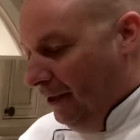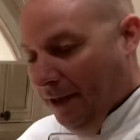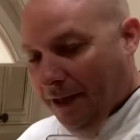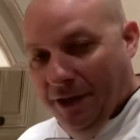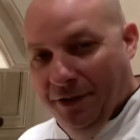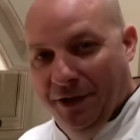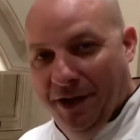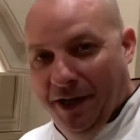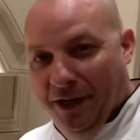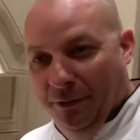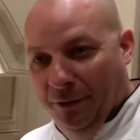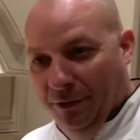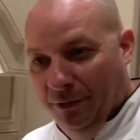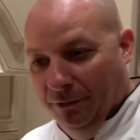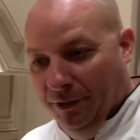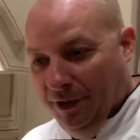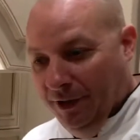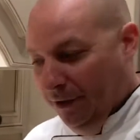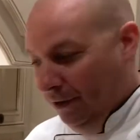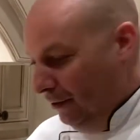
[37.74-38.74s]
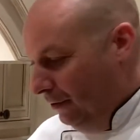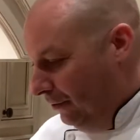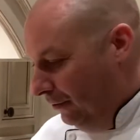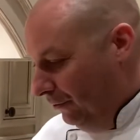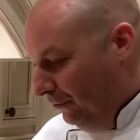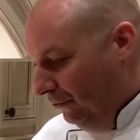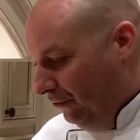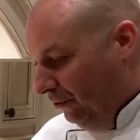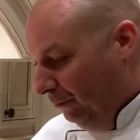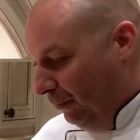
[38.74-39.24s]
and now they're in
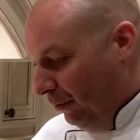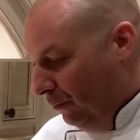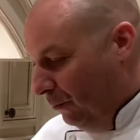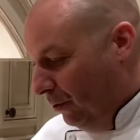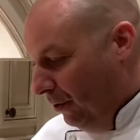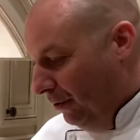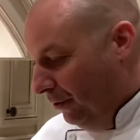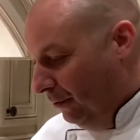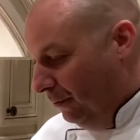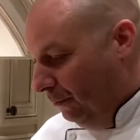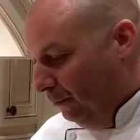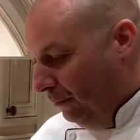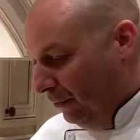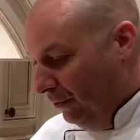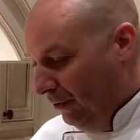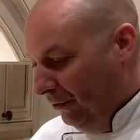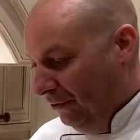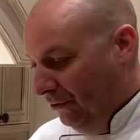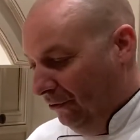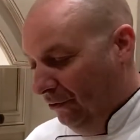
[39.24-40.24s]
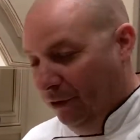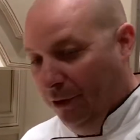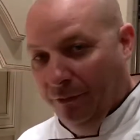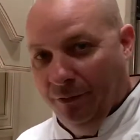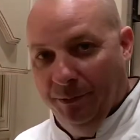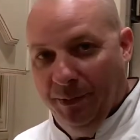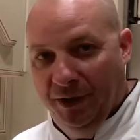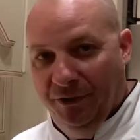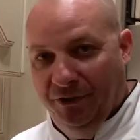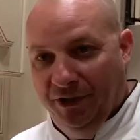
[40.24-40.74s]
simmering water. We're gonna let these go for
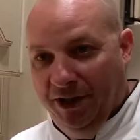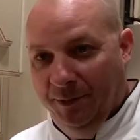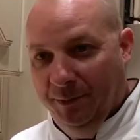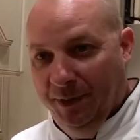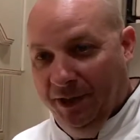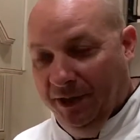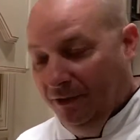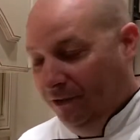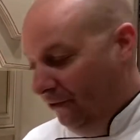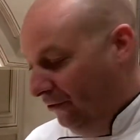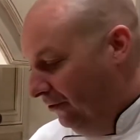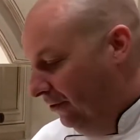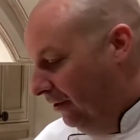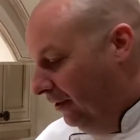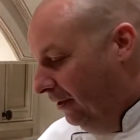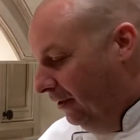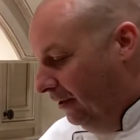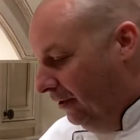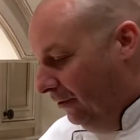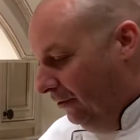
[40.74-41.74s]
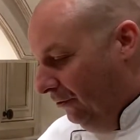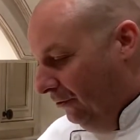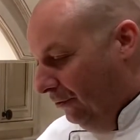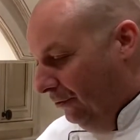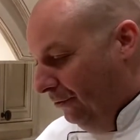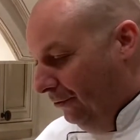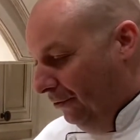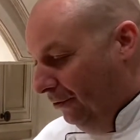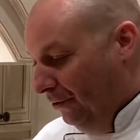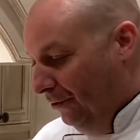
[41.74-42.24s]
about 10 minutes so
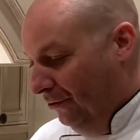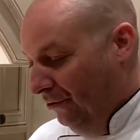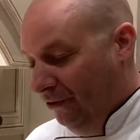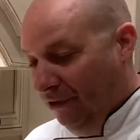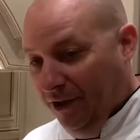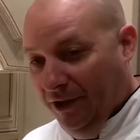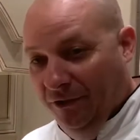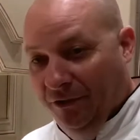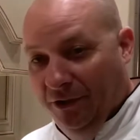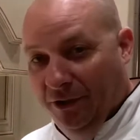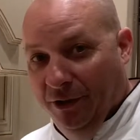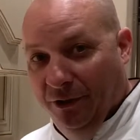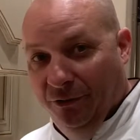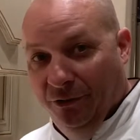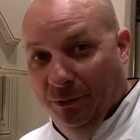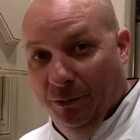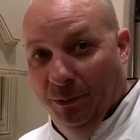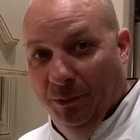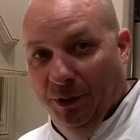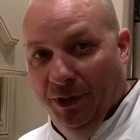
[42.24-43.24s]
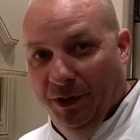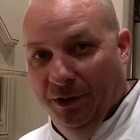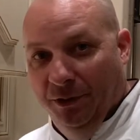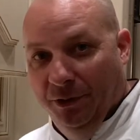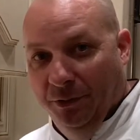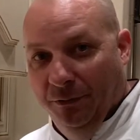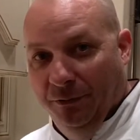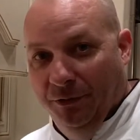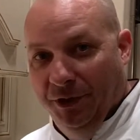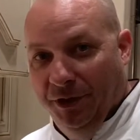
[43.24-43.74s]
that they're good and sanitary, so when we
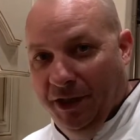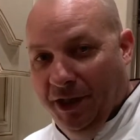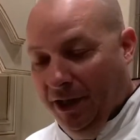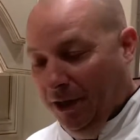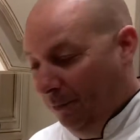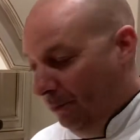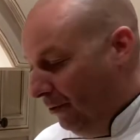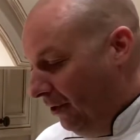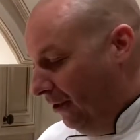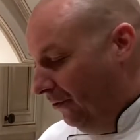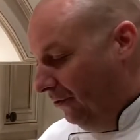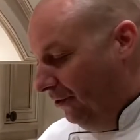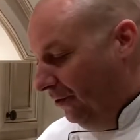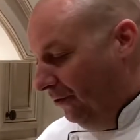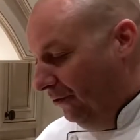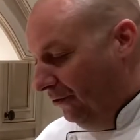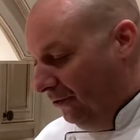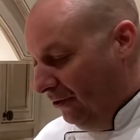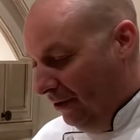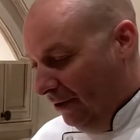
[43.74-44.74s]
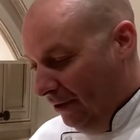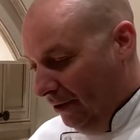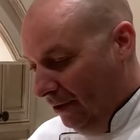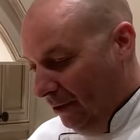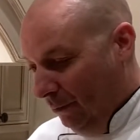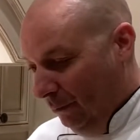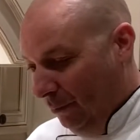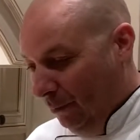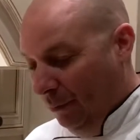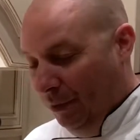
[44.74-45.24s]
go for the canning process,
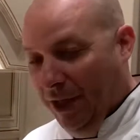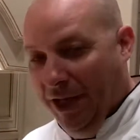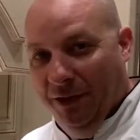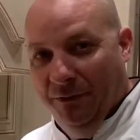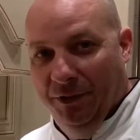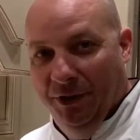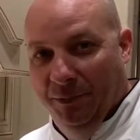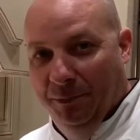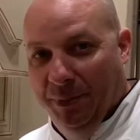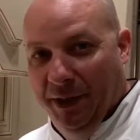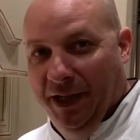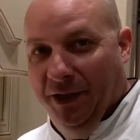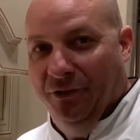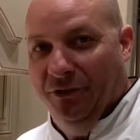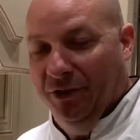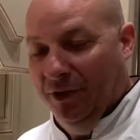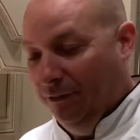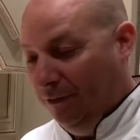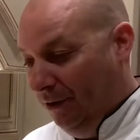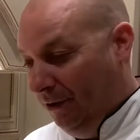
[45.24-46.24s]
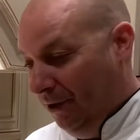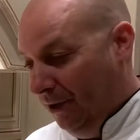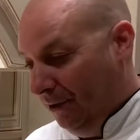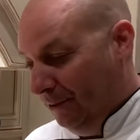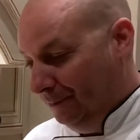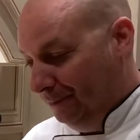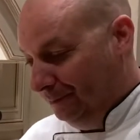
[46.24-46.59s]
we won't have any bad stuff in there.